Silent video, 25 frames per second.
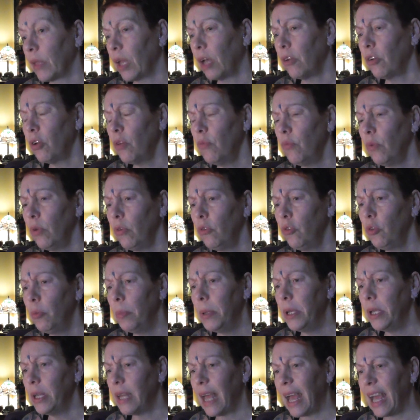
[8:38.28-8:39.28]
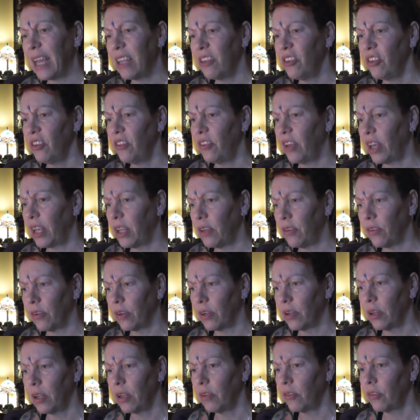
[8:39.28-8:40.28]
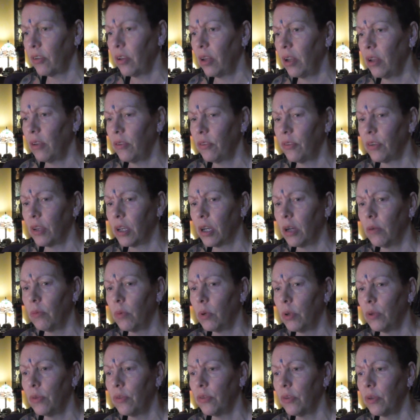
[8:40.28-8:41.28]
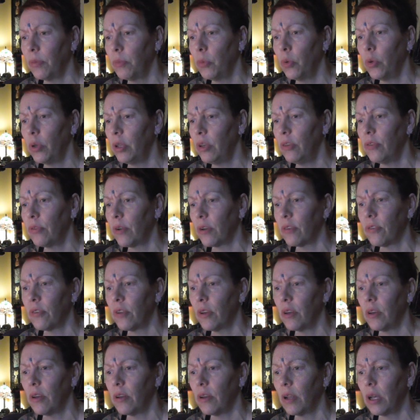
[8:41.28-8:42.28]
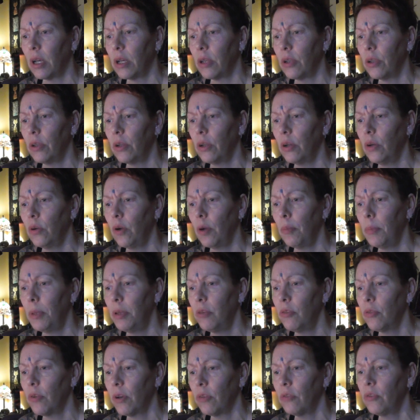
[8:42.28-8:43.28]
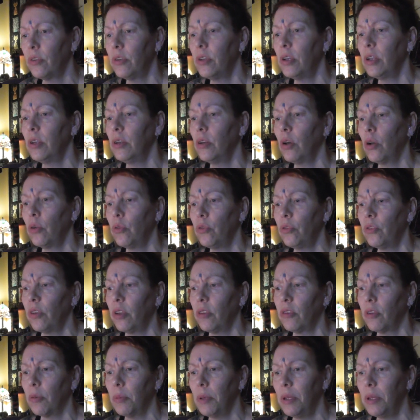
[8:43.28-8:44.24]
I don't want to be an agitator, and that's the last thing I want. I'm not interested in that, you know. I'm interested in gnosis.